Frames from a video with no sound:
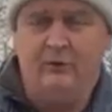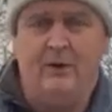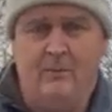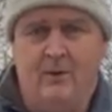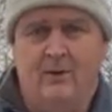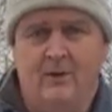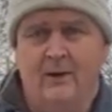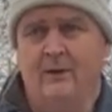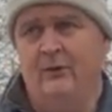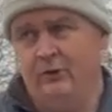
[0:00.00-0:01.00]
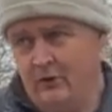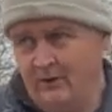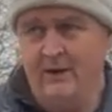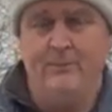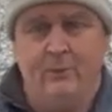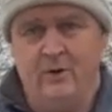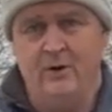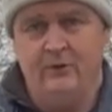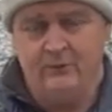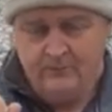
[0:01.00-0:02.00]
summer in certain
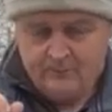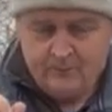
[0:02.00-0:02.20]
apiaries,